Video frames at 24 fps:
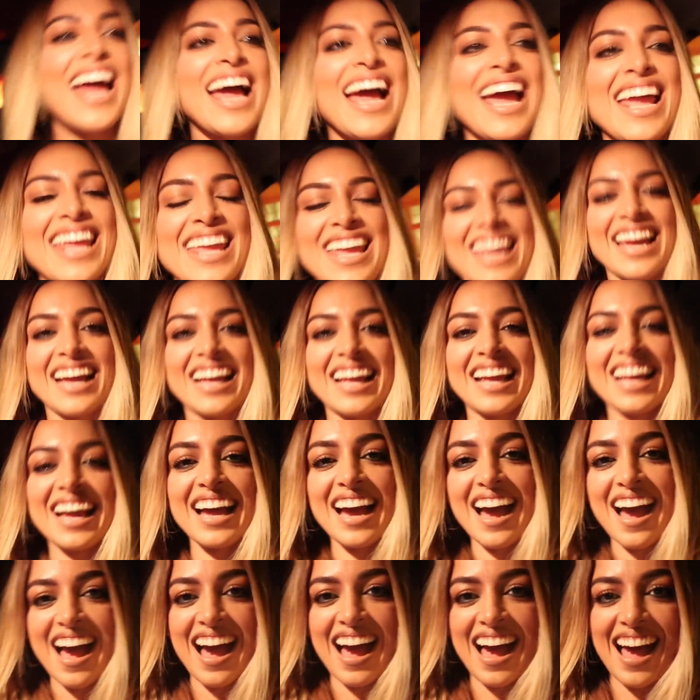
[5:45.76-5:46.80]
Hey, you
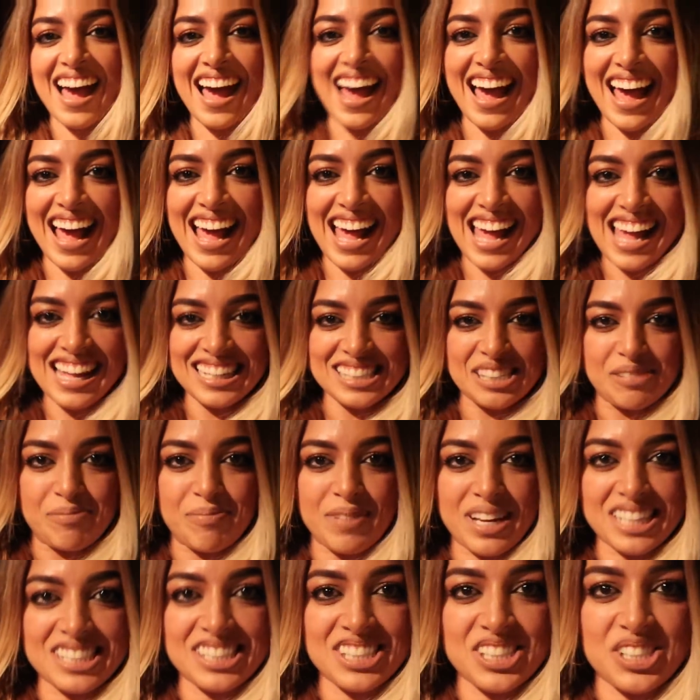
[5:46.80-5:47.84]
guys!
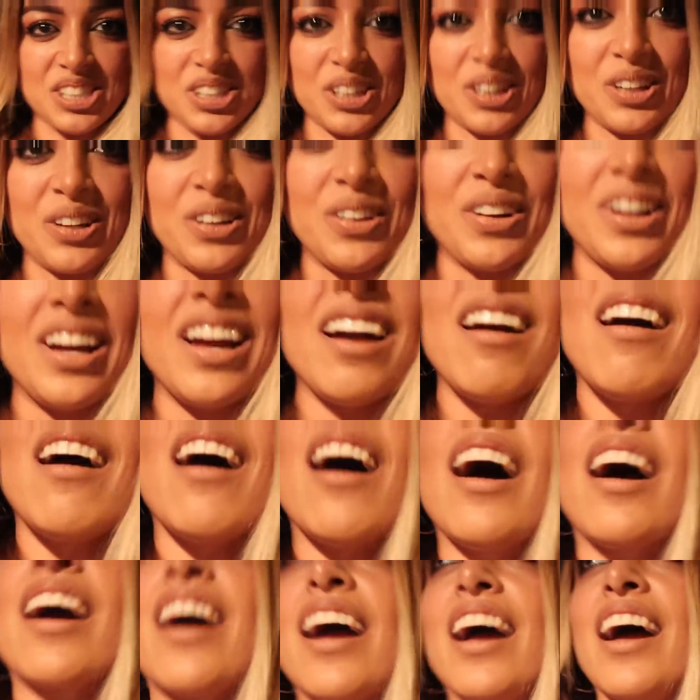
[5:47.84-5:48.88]
Missed you!
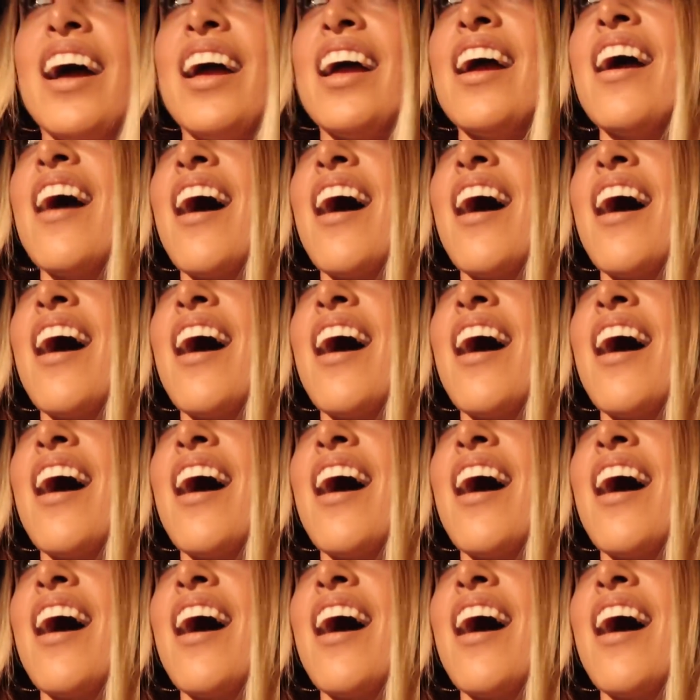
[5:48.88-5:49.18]
Okay.